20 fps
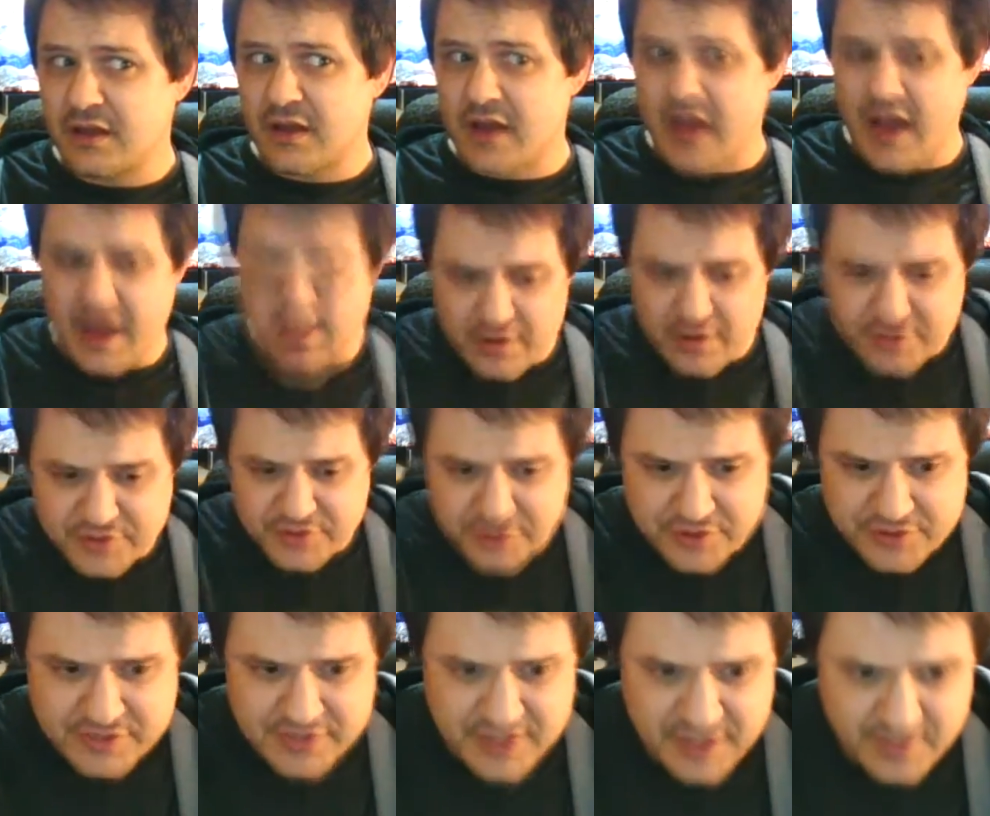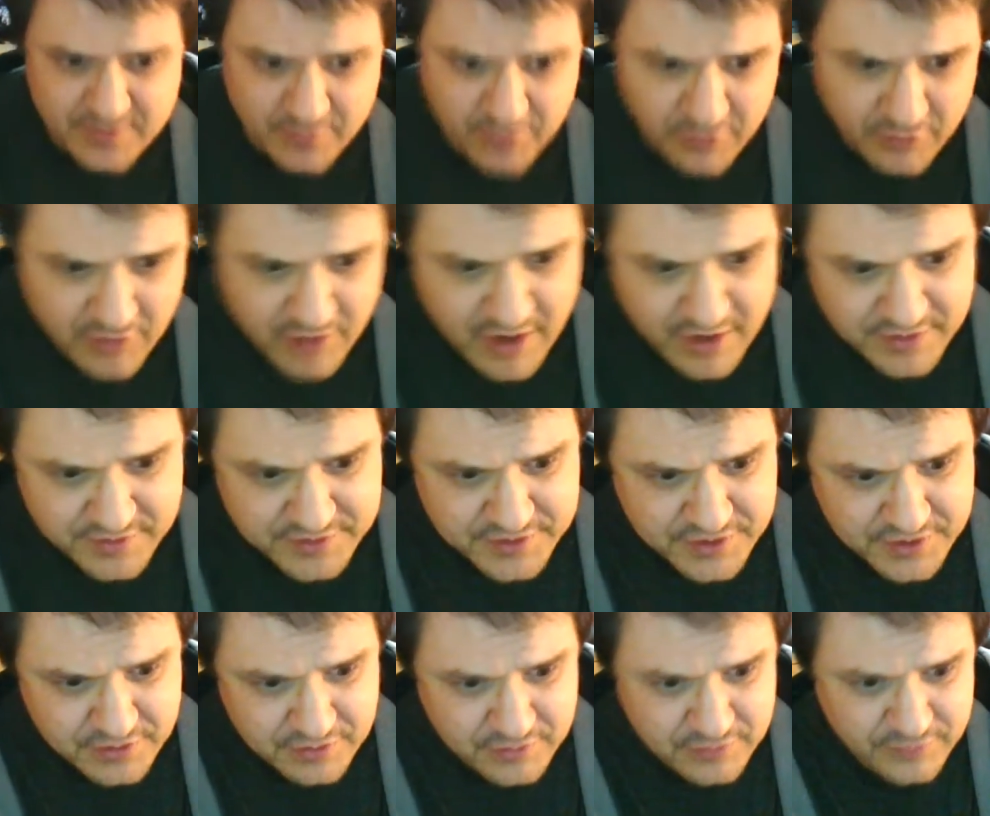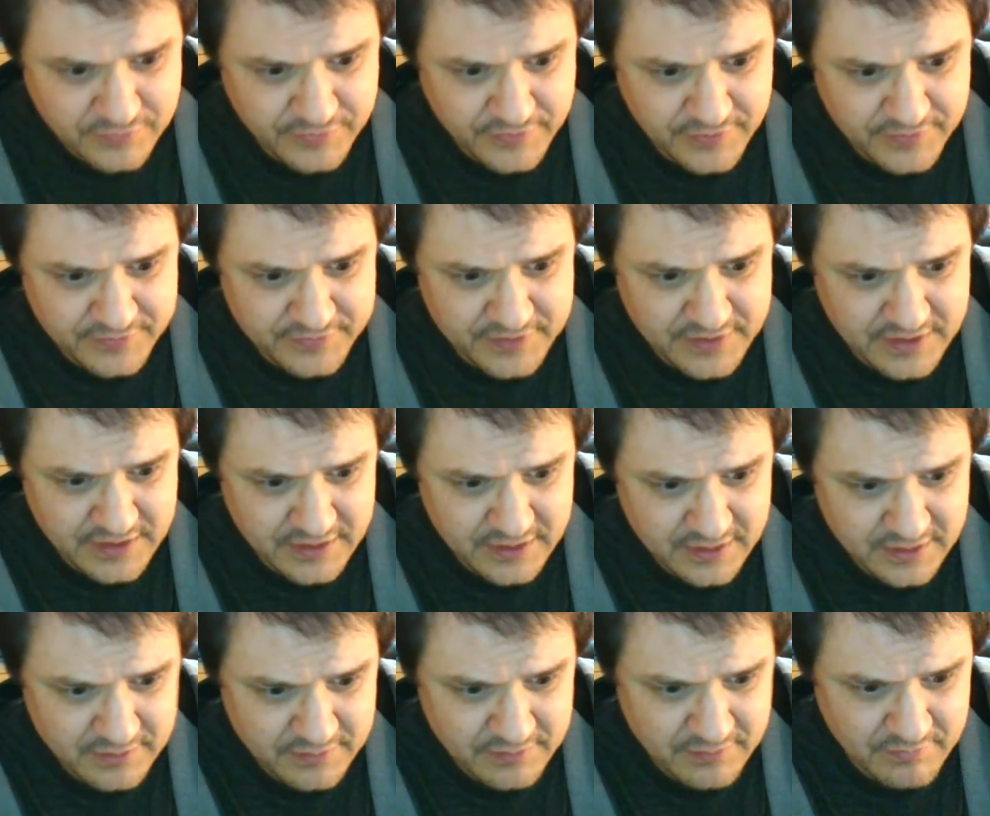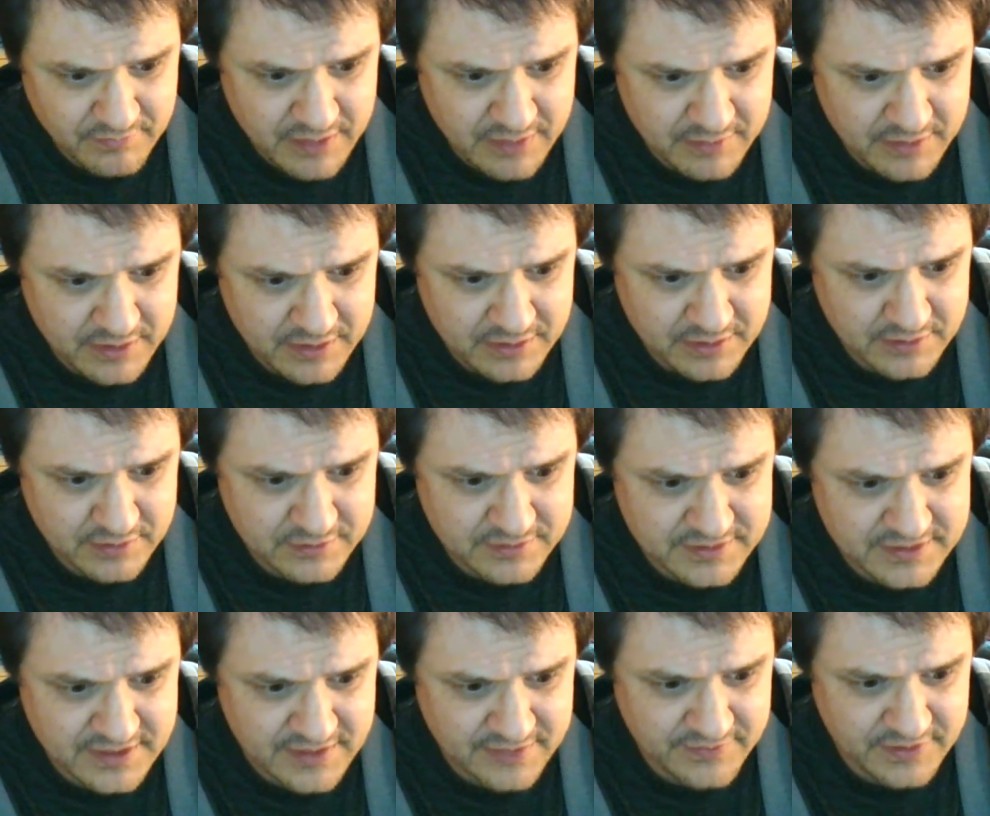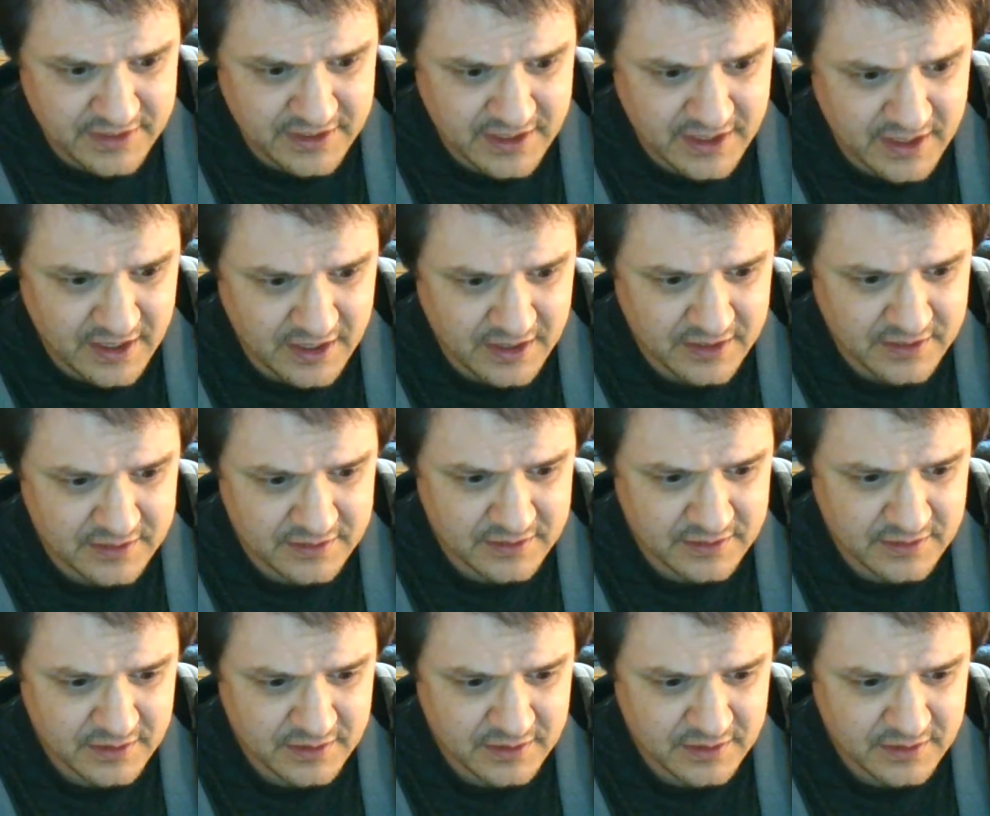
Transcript: I know Joe's then were around $2.50, maybe $2.79.